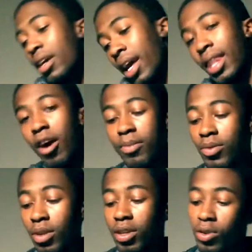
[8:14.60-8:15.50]
And that would be
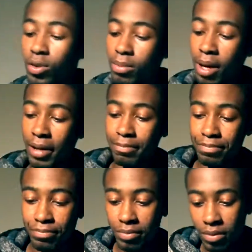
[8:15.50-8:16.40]
really cool, but
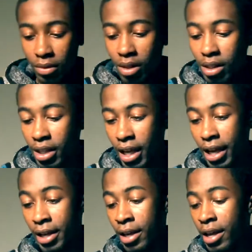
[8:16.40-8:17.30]
yeah.